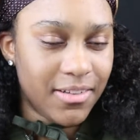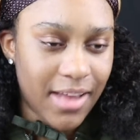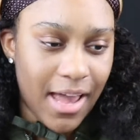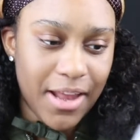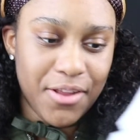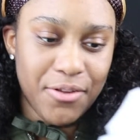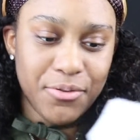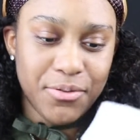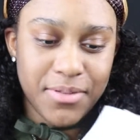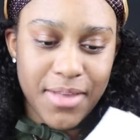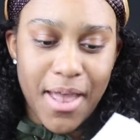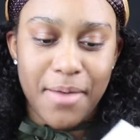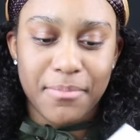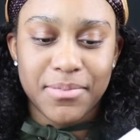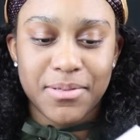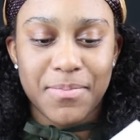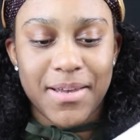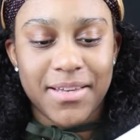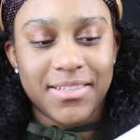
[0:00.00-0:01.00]
how you
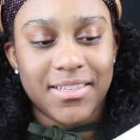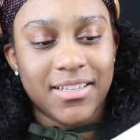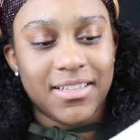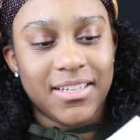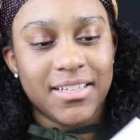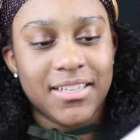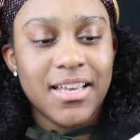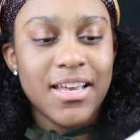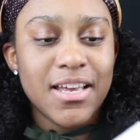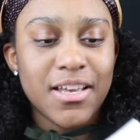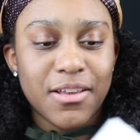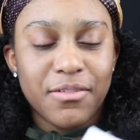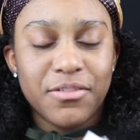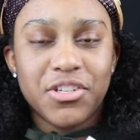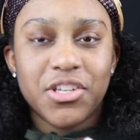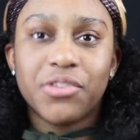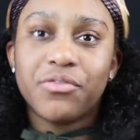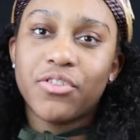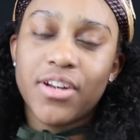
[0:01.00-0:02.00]
stamp basically.
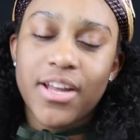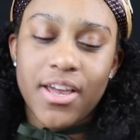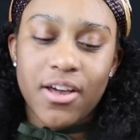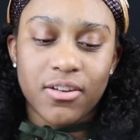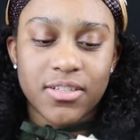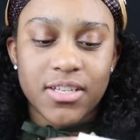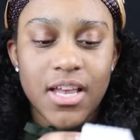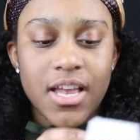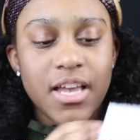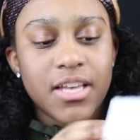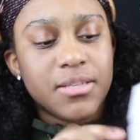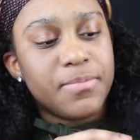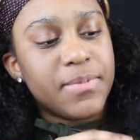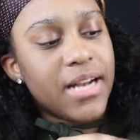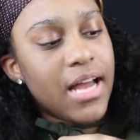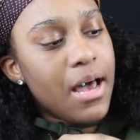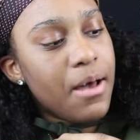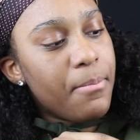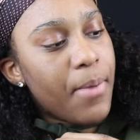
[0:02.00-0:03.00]
It's just for nails.
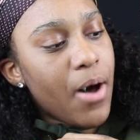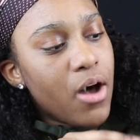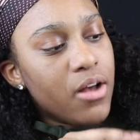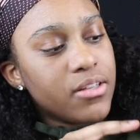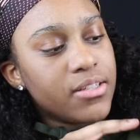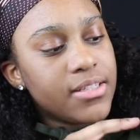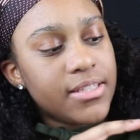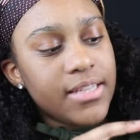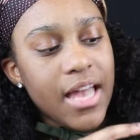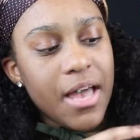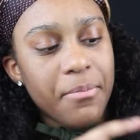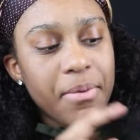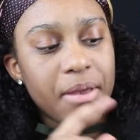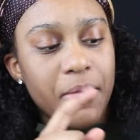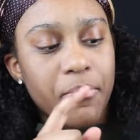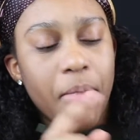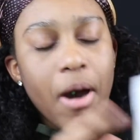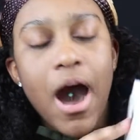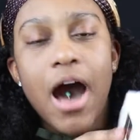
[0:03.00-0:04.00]
But I bought
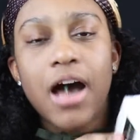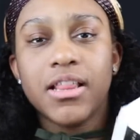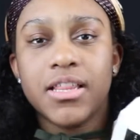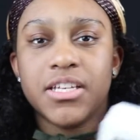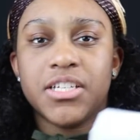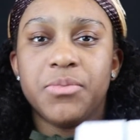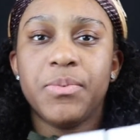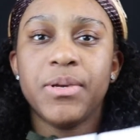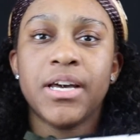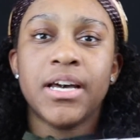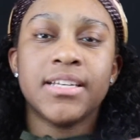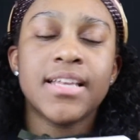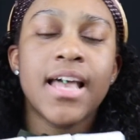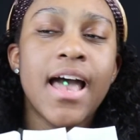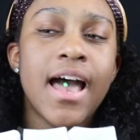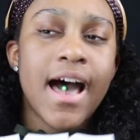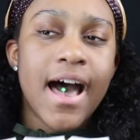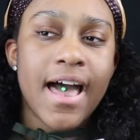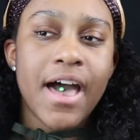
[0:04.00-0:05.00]
stamping polish because
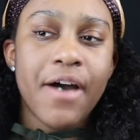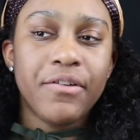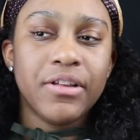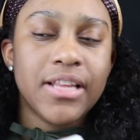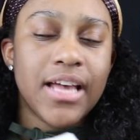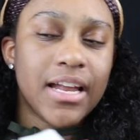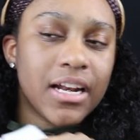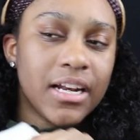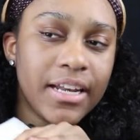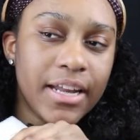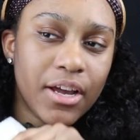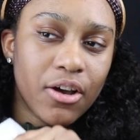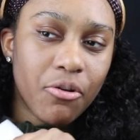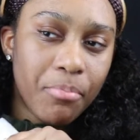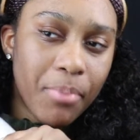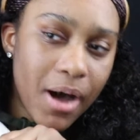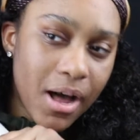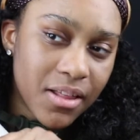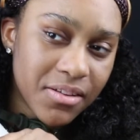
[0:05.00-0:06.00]
I have a lot of
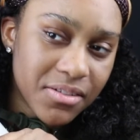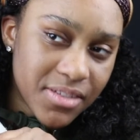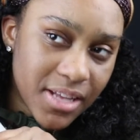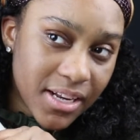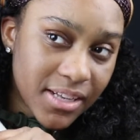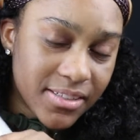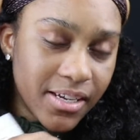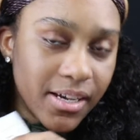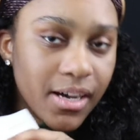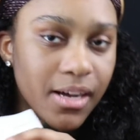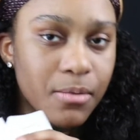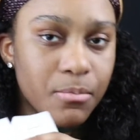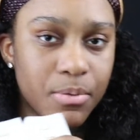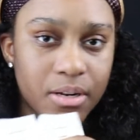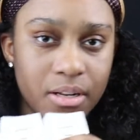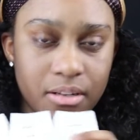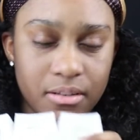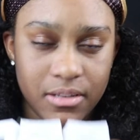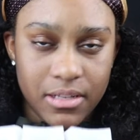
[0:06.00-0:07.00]
nail polish, not a ton,
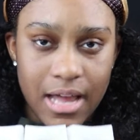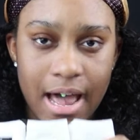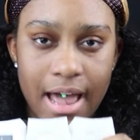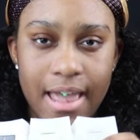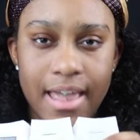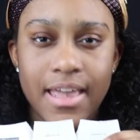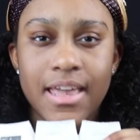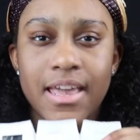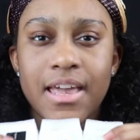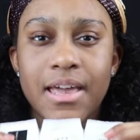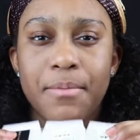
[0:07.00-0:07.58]
but a lot.